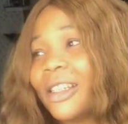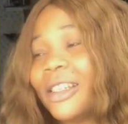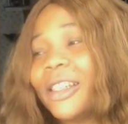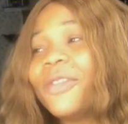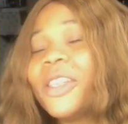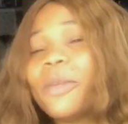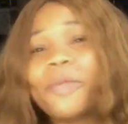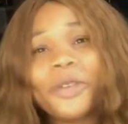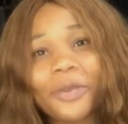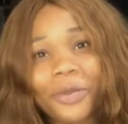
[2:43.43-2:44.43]
Giving a
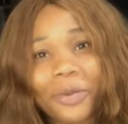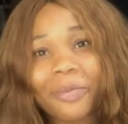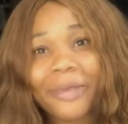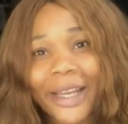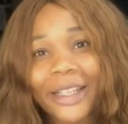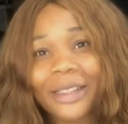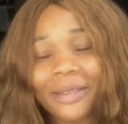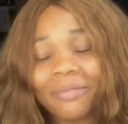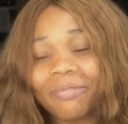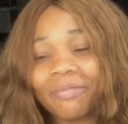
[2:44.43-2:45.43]
piece of your mind,
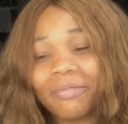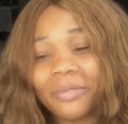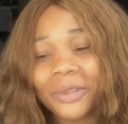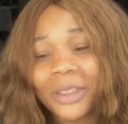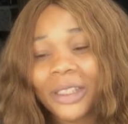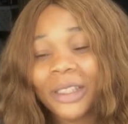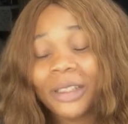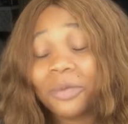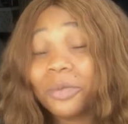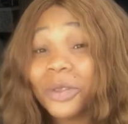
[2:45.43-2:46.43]

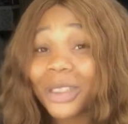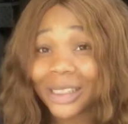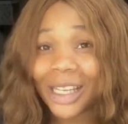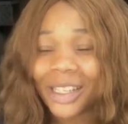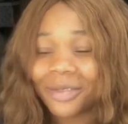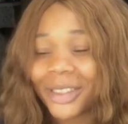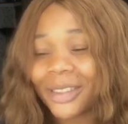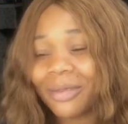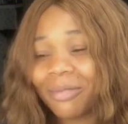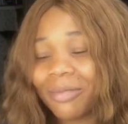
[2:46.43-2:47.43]
most
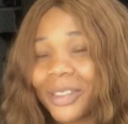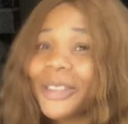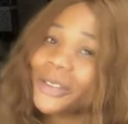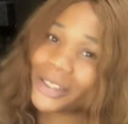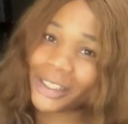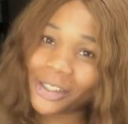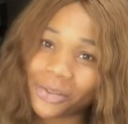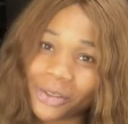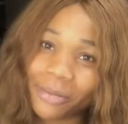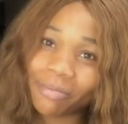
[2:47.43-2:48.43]
times, is not
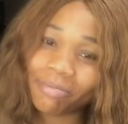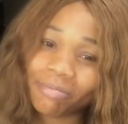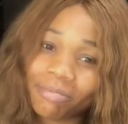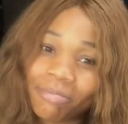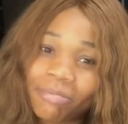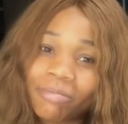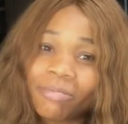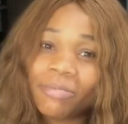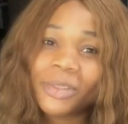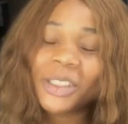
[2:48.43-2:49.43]
necessary.
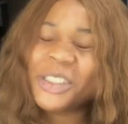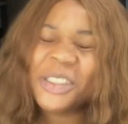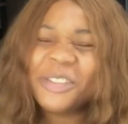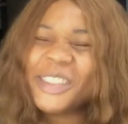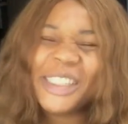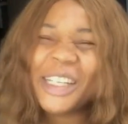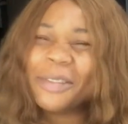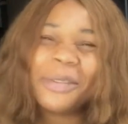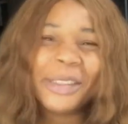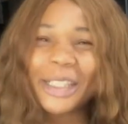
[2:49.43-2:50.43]
You don't really
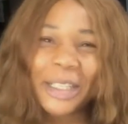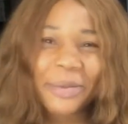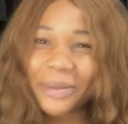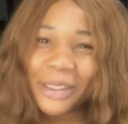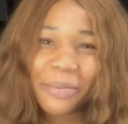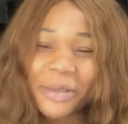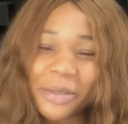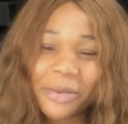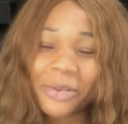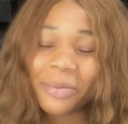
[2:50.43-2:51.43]
have to tell anybody a
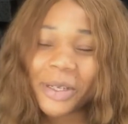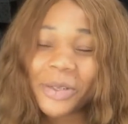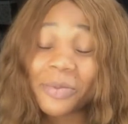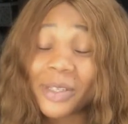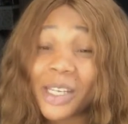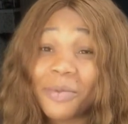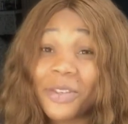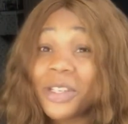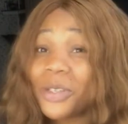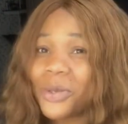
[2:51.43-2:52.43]
piece of your mind. Sometimes
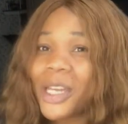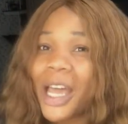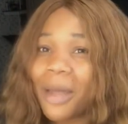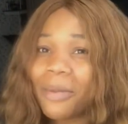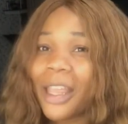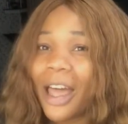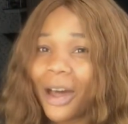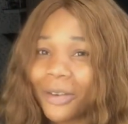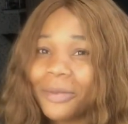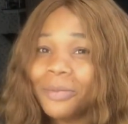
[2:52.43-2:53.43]
you need to calm down.